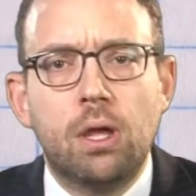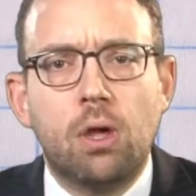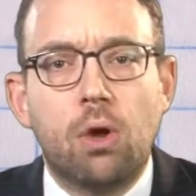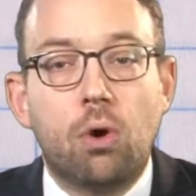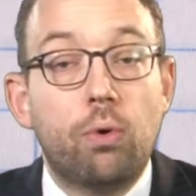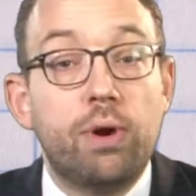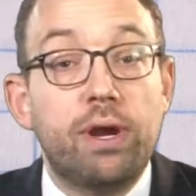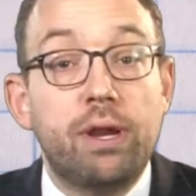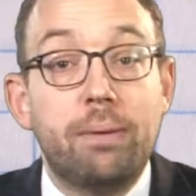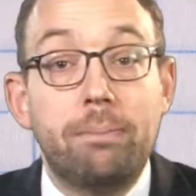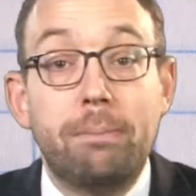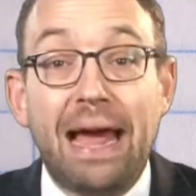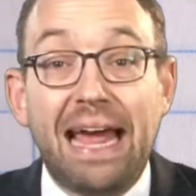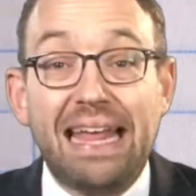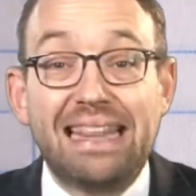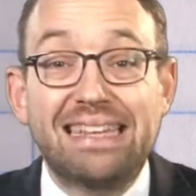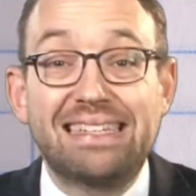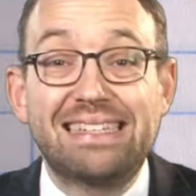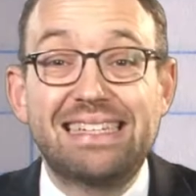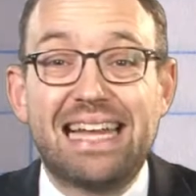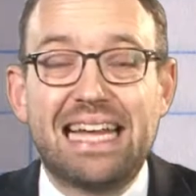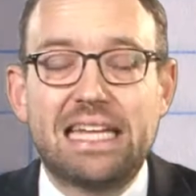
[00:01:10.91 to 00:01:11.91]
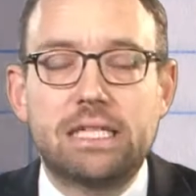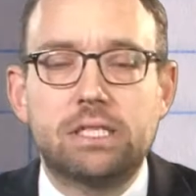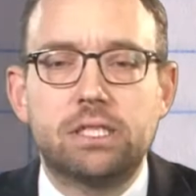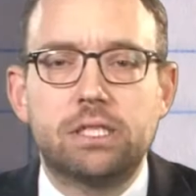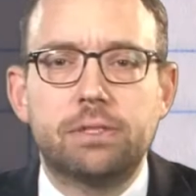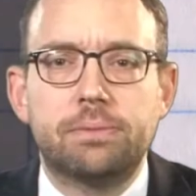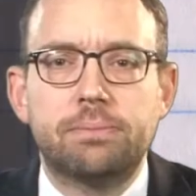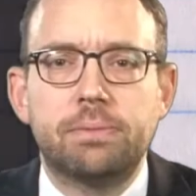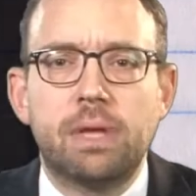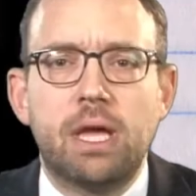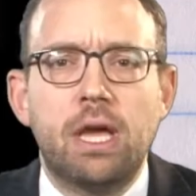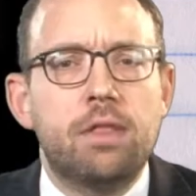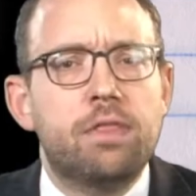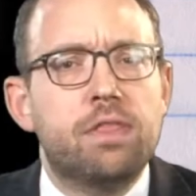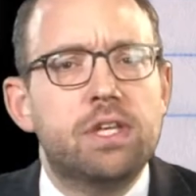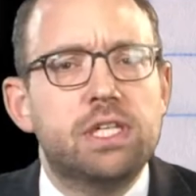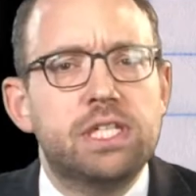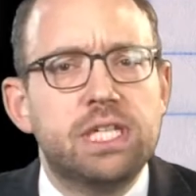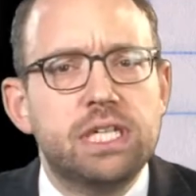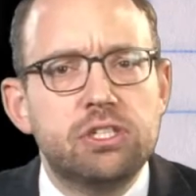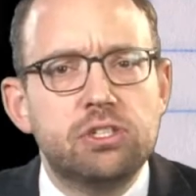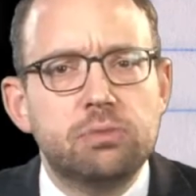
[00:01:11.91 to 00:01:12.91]
Or in a maths lesson, the
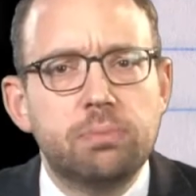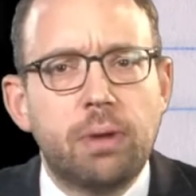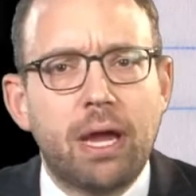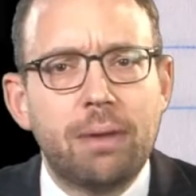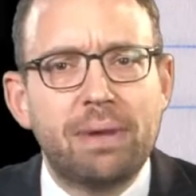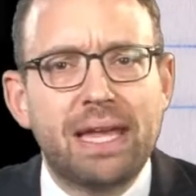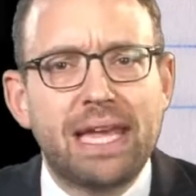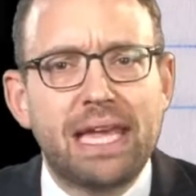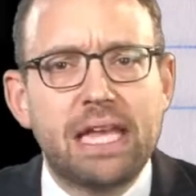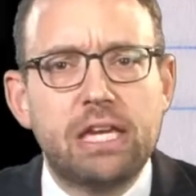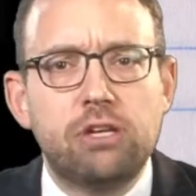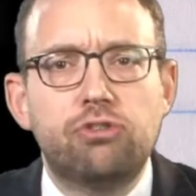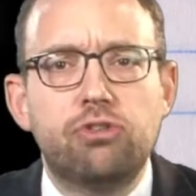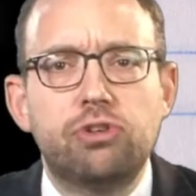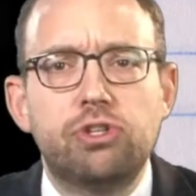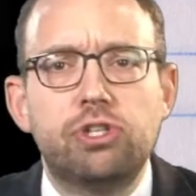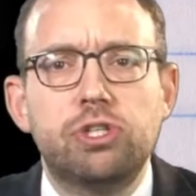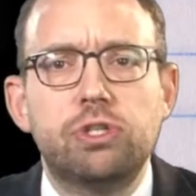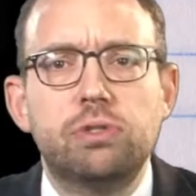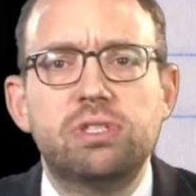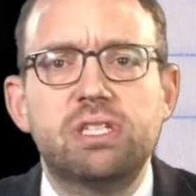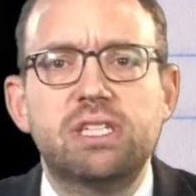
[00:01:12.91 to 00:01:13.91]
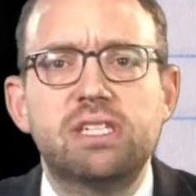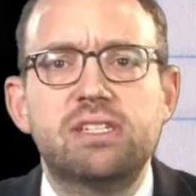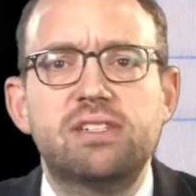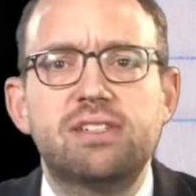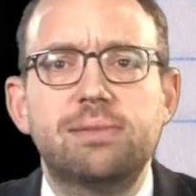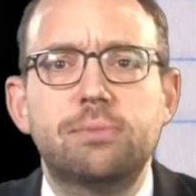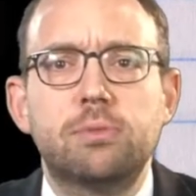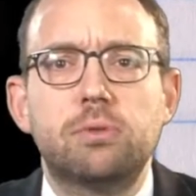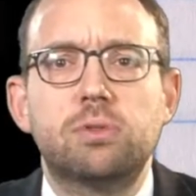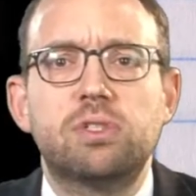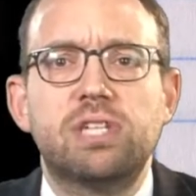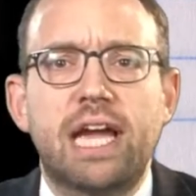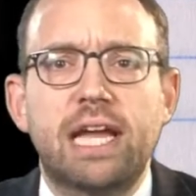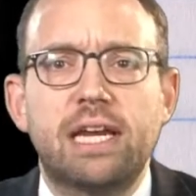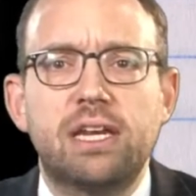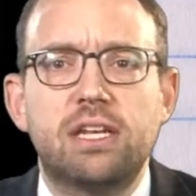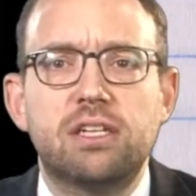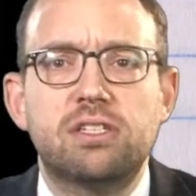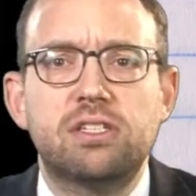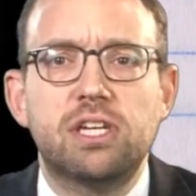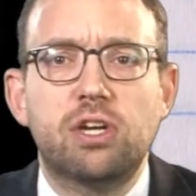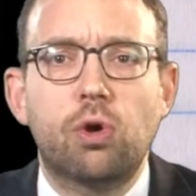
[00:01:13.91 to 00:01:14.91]
teacher might be introducing
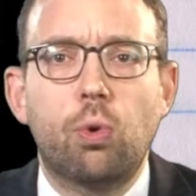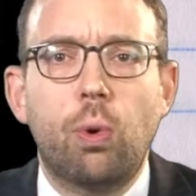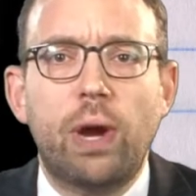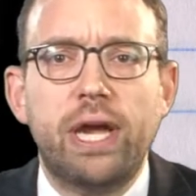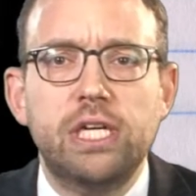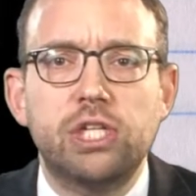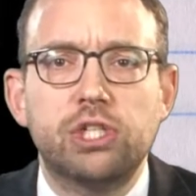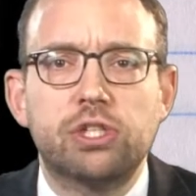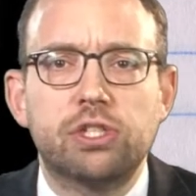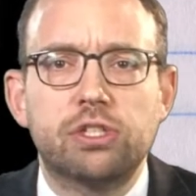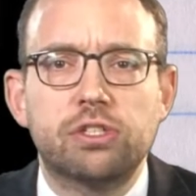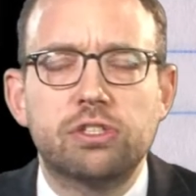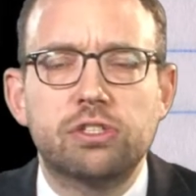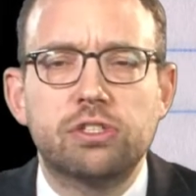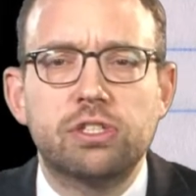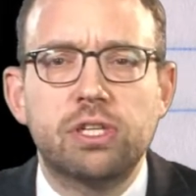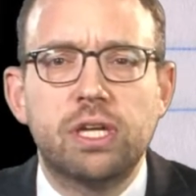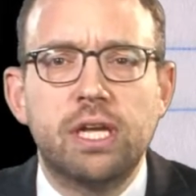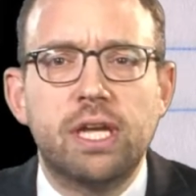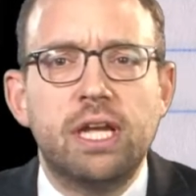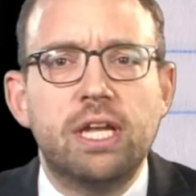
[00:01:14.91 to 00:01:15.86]
simultaneous equations.